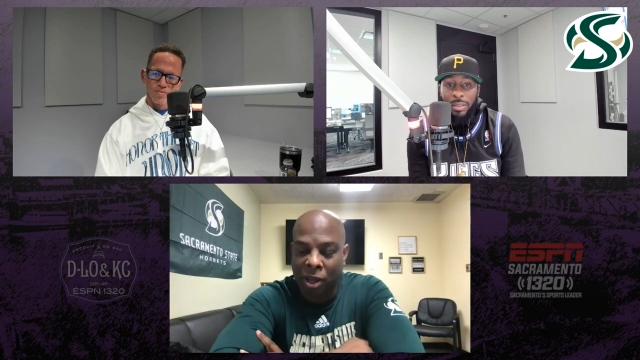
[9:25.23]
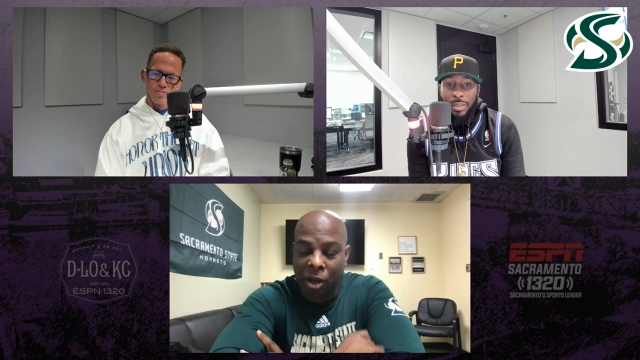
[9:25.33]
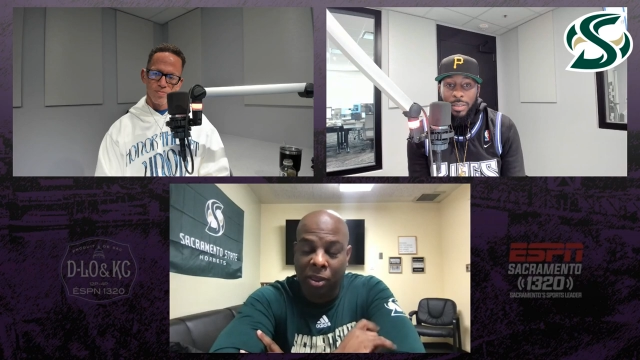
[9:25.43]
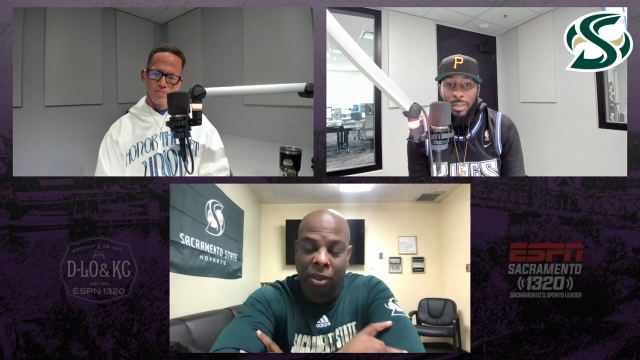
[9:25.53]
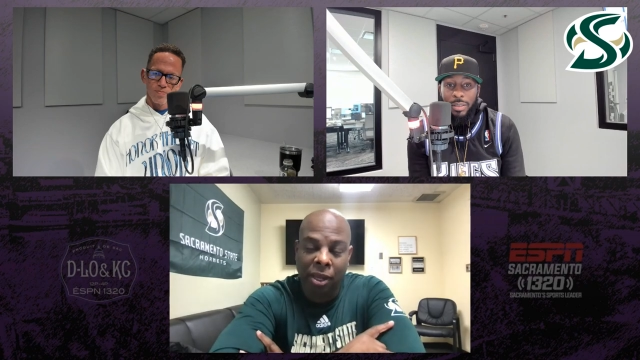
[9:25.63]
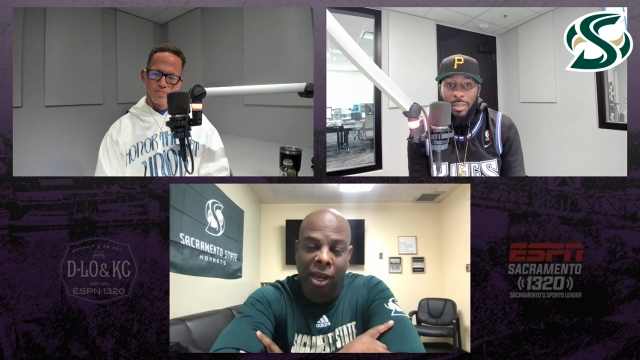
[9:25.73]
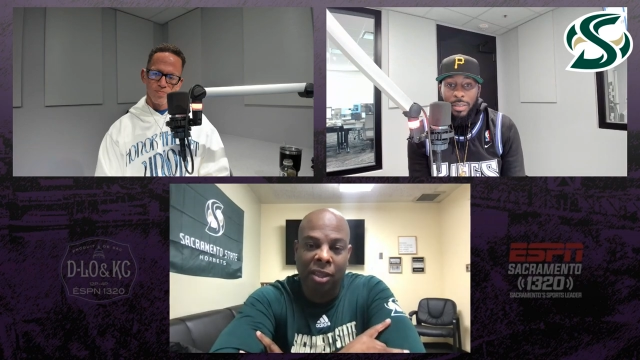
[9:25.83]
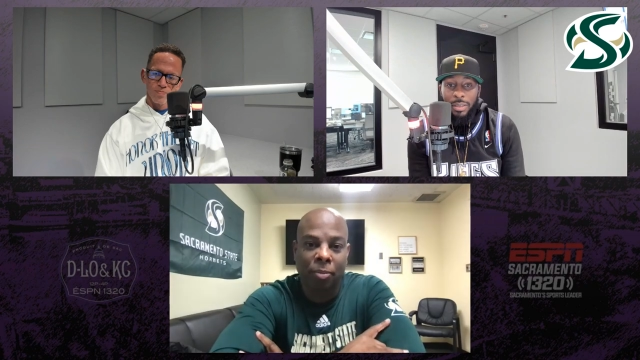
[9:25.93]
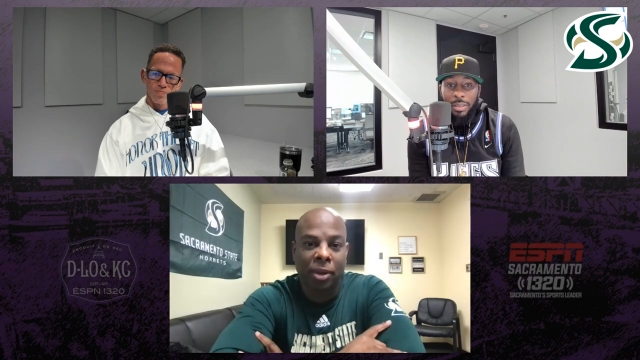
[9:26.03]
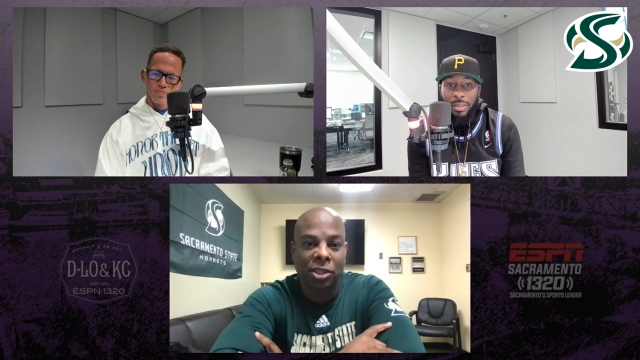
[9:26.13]
Speaker 1: uh, they got the
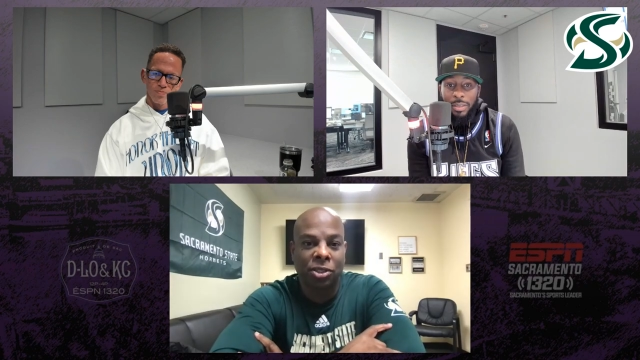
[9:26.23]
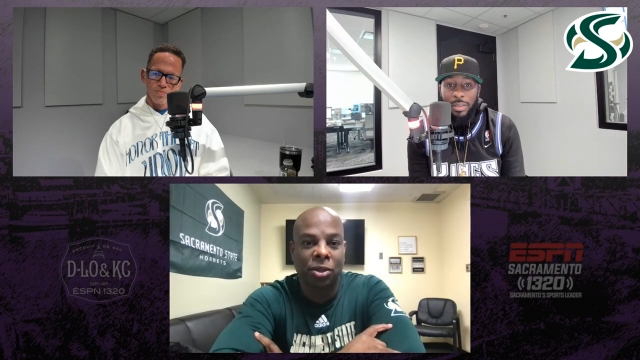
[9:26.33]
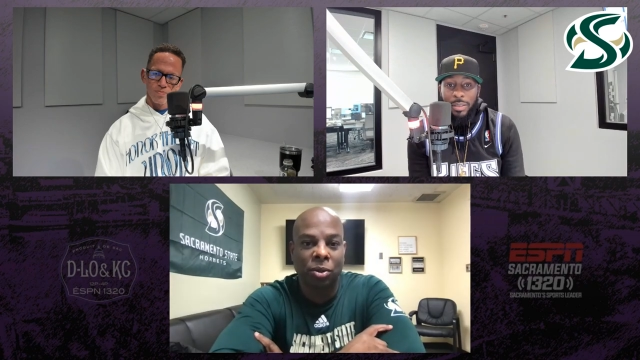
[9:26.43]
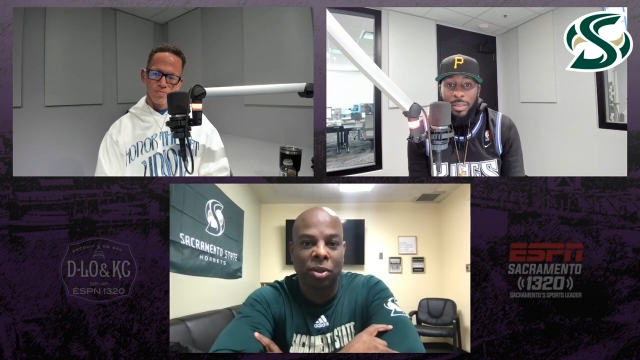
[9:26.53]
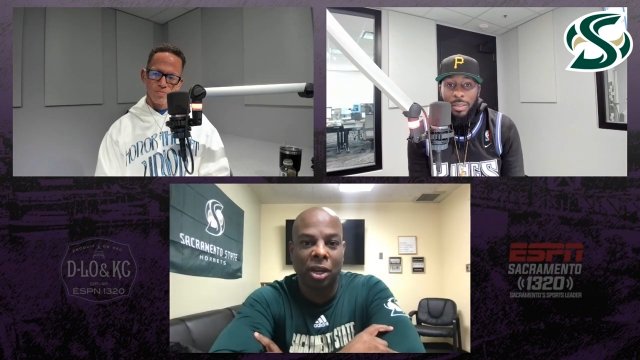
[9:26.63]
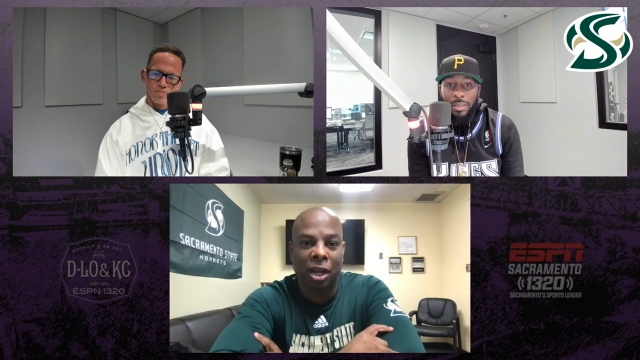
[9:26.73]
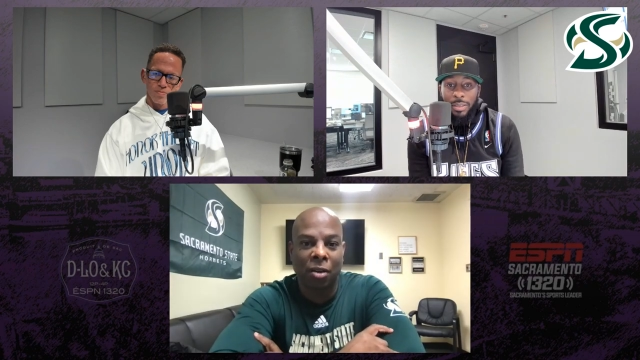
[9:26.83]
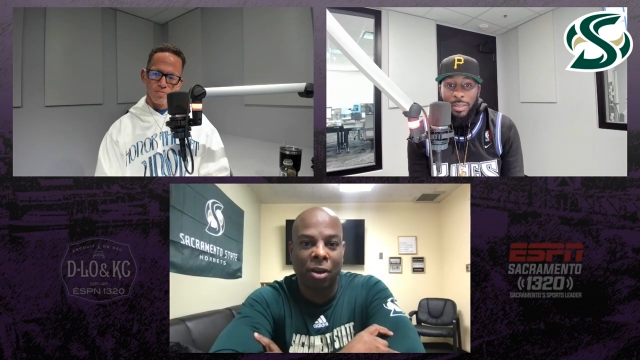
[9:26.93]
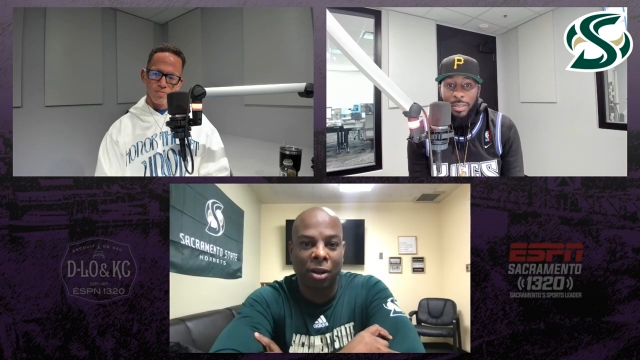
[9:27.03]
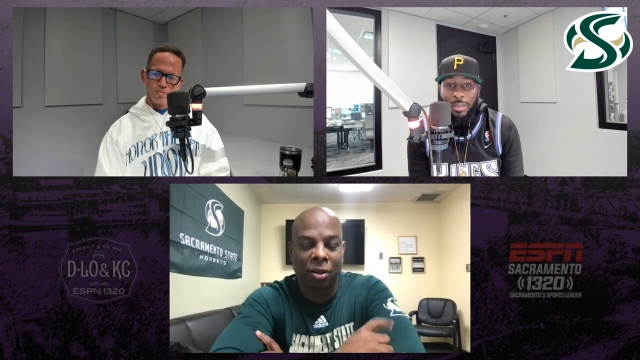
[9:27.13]
message on Northern
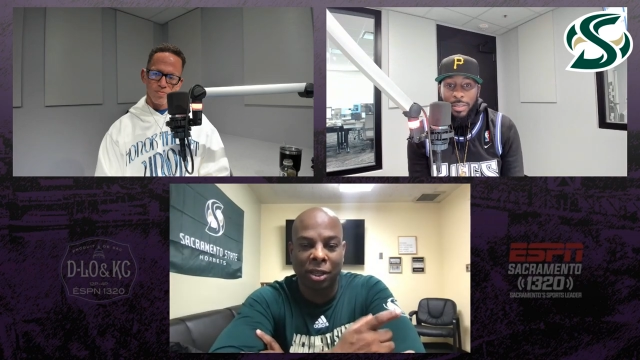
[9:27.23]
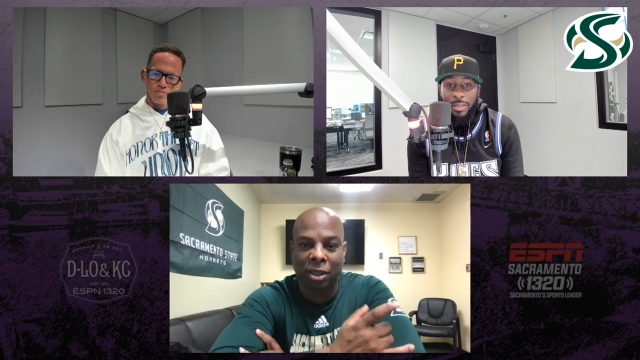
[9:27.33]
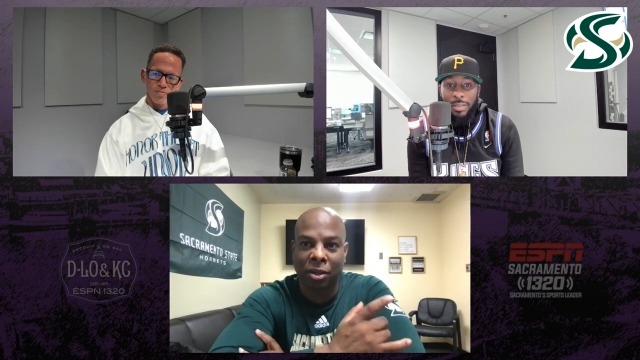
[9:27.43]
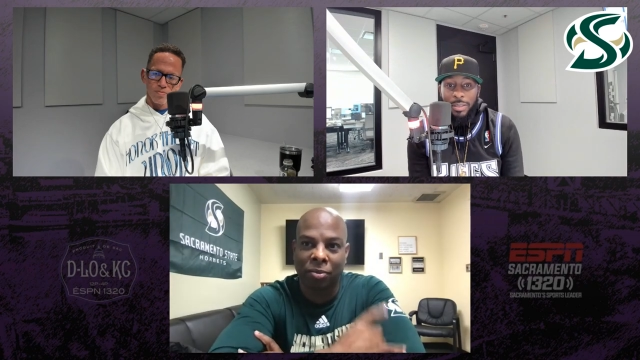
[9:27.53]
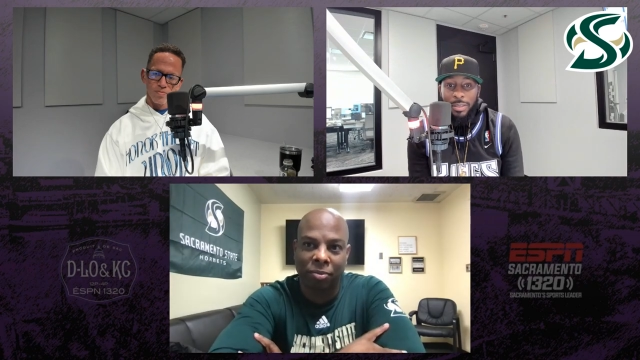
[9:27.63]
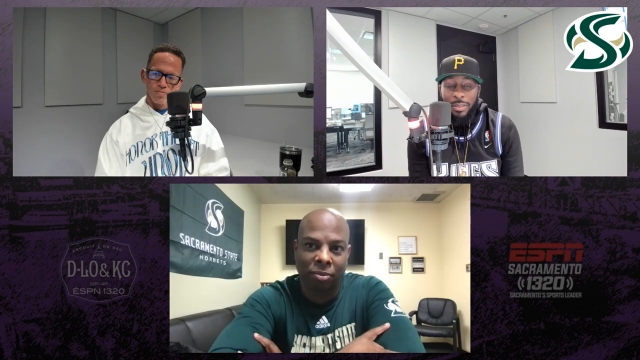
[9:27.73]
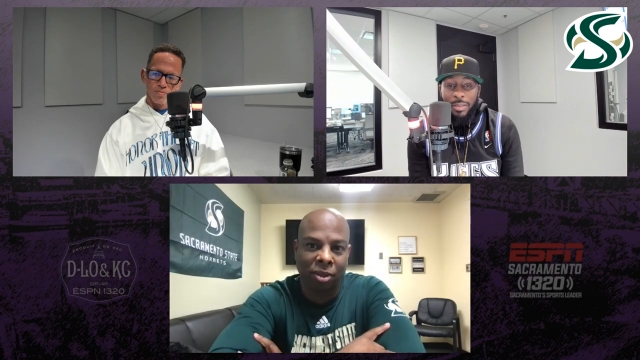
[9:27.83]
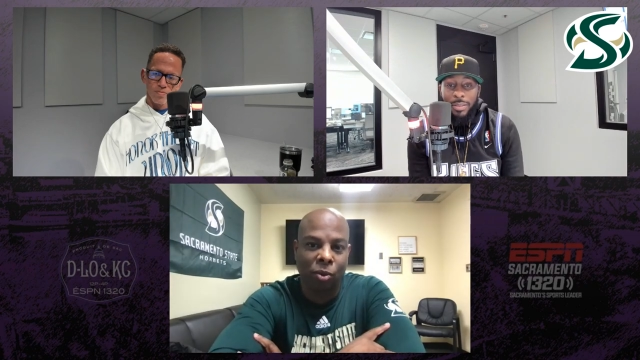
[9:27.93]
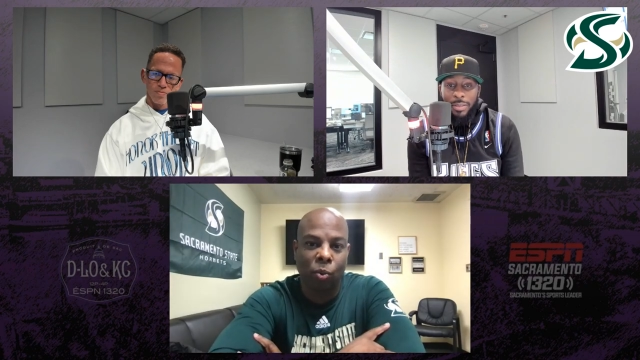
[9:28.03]
Colorado. Like, their, their